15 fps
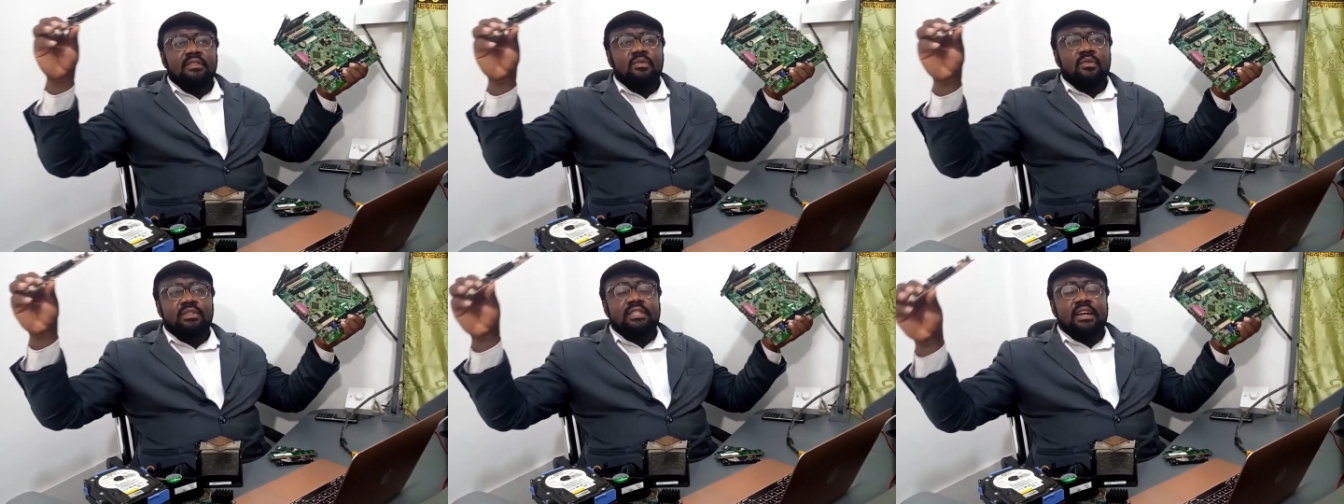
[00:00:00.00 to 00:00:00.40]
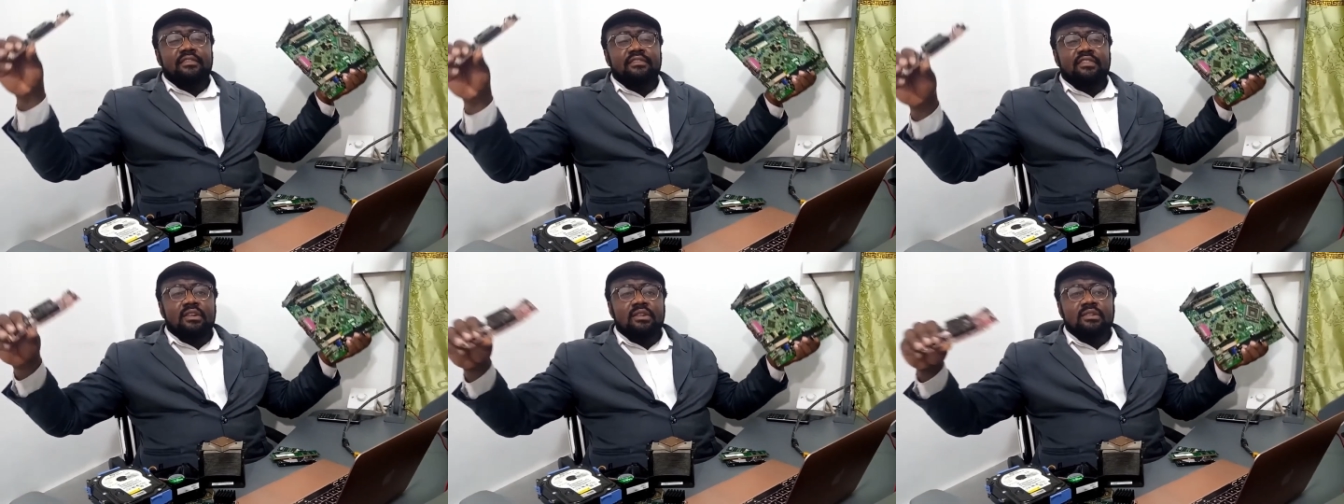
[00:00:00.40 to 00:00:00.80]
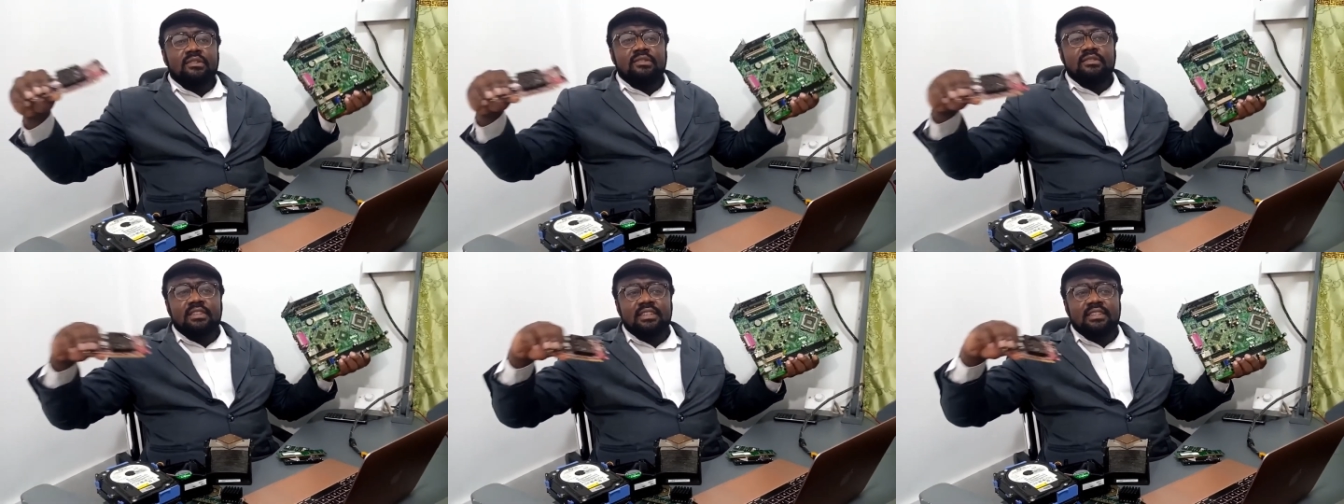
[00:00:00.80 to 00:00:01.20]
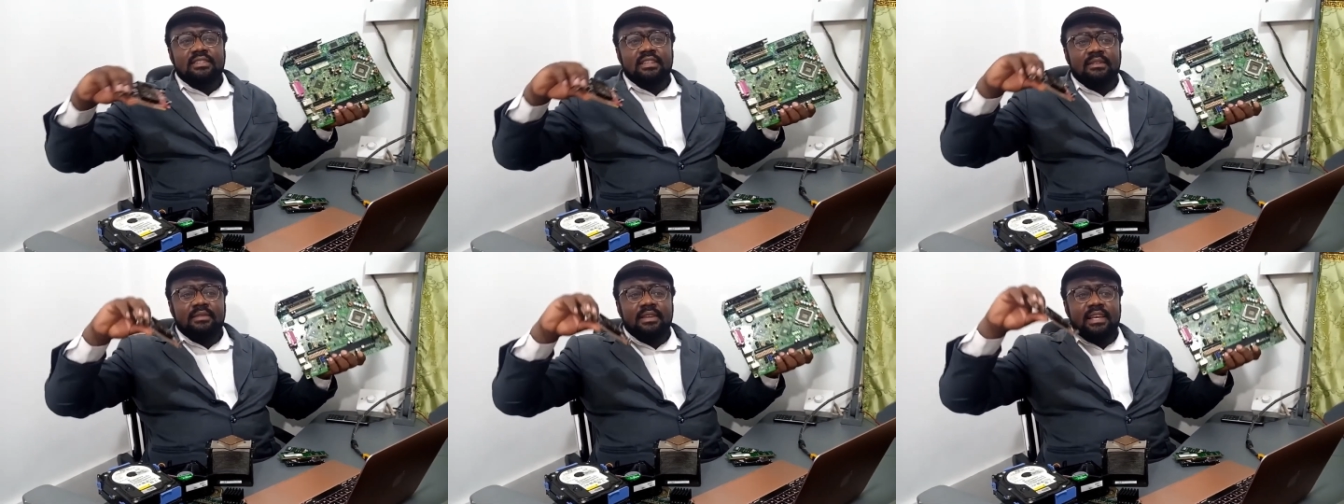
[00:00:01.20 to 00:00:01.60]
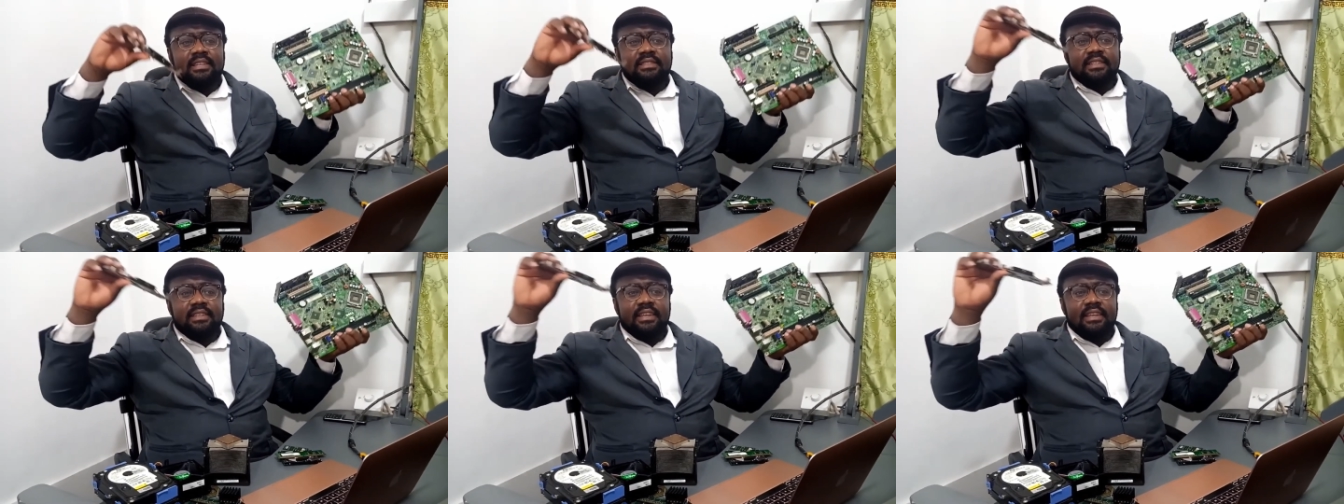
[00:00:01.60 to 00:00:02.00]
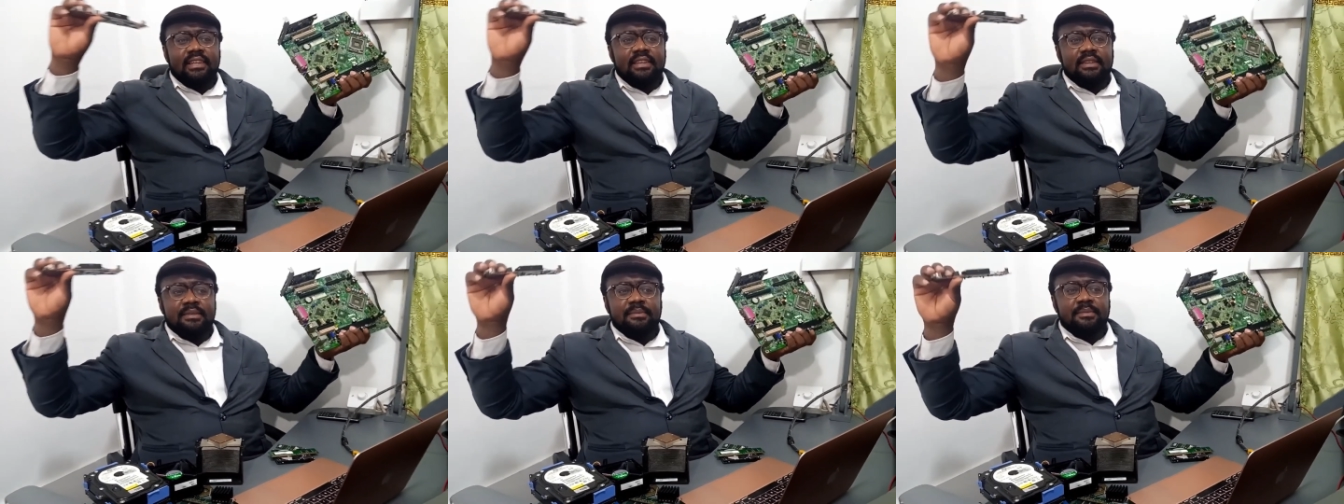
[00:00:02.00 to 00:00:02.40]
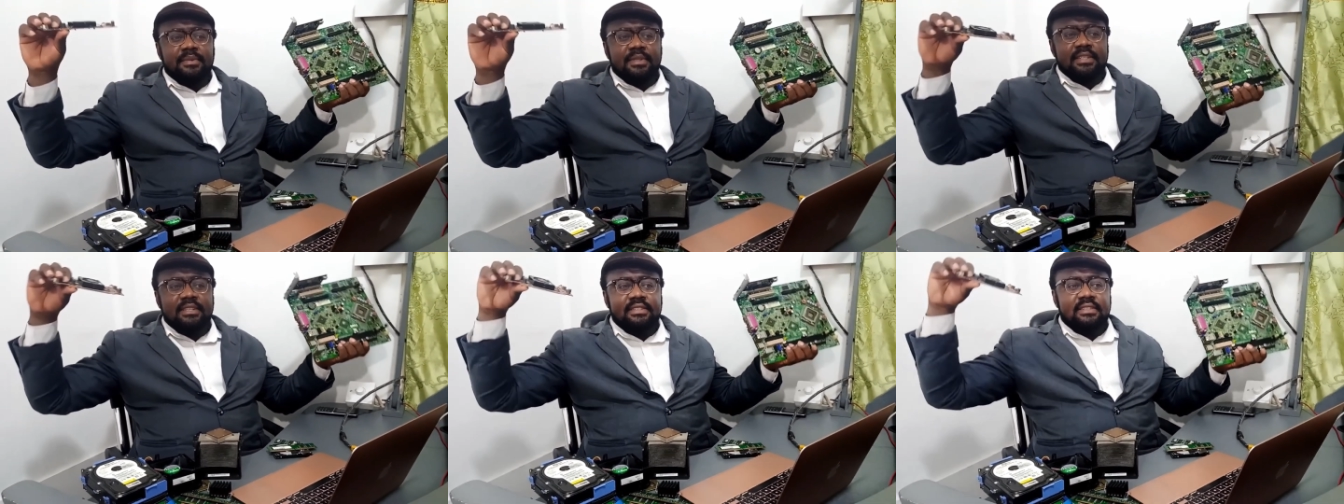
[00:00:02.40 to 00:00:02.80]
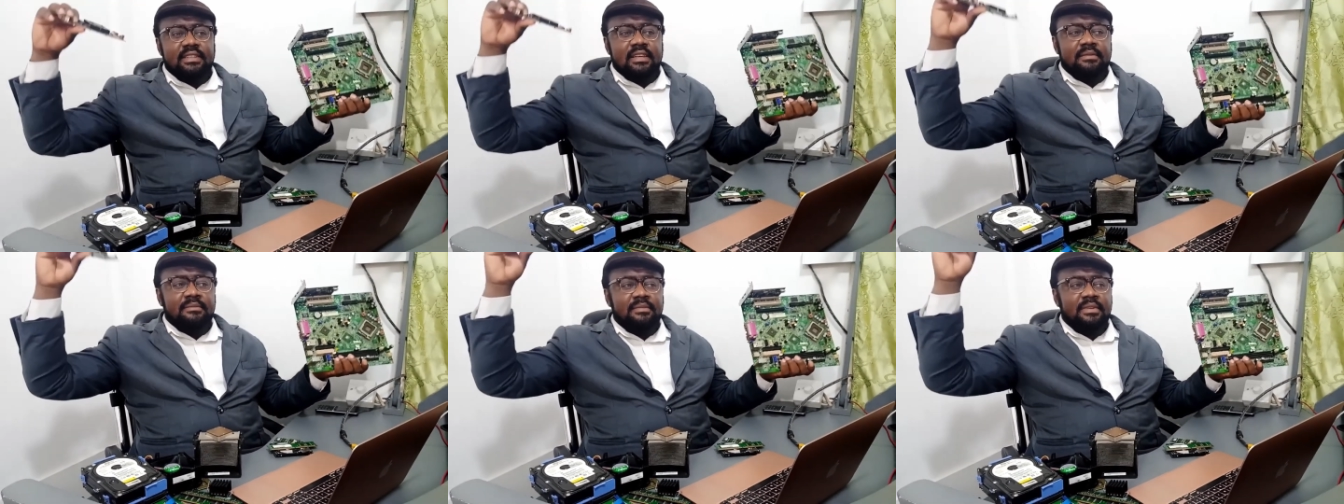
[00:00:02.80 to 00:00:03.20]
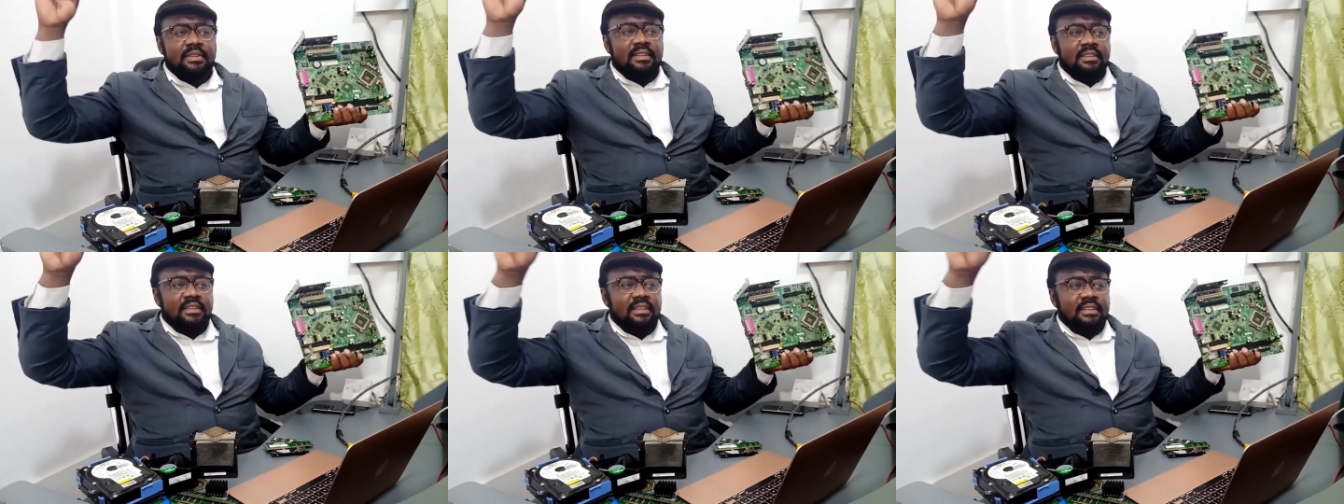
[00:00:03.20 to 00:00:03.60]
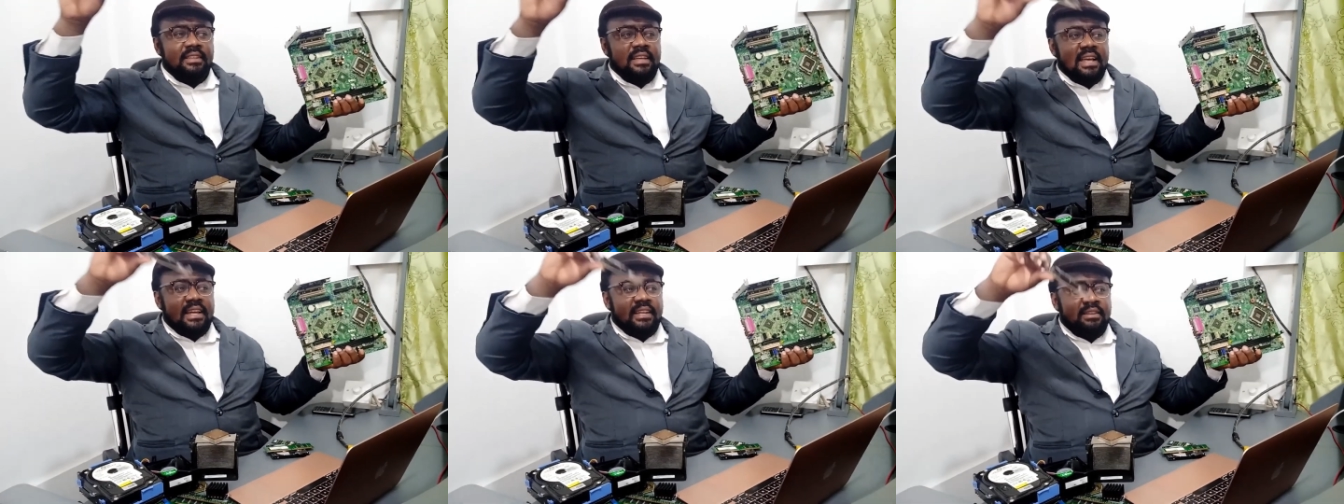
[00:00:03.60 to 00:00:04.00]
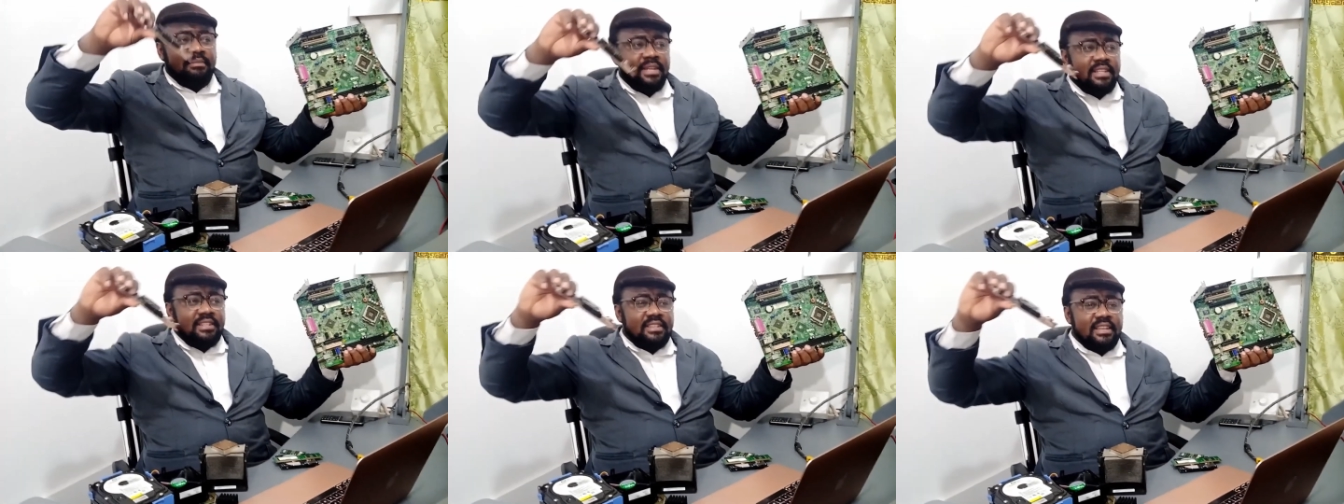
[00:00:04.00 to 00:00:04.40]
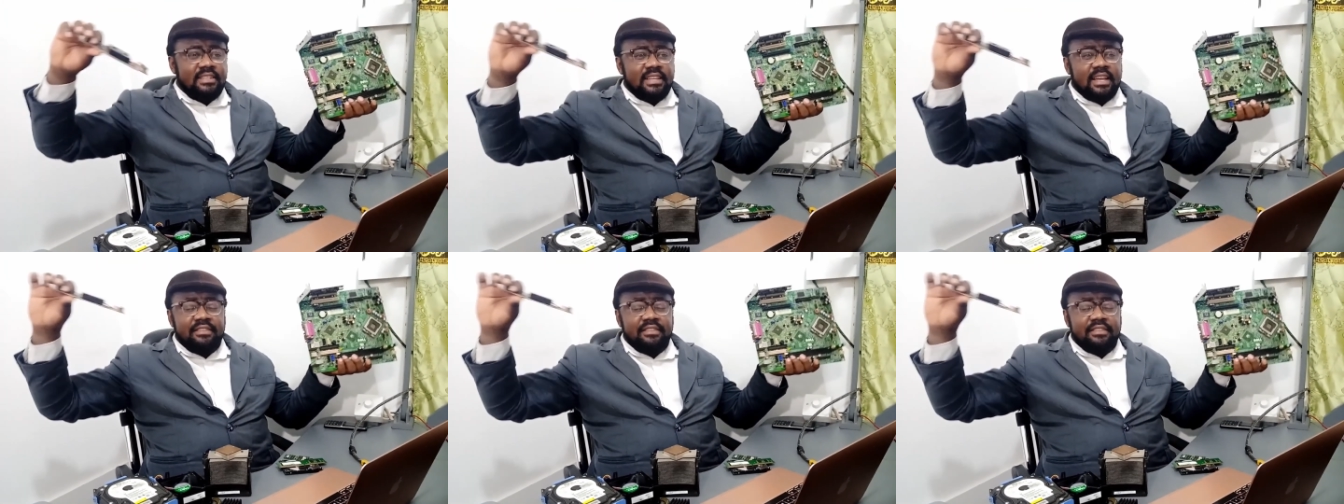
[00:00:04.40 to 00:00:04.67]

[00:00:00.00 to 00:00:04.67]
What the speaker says: waterfalls and some landscapes and some animations?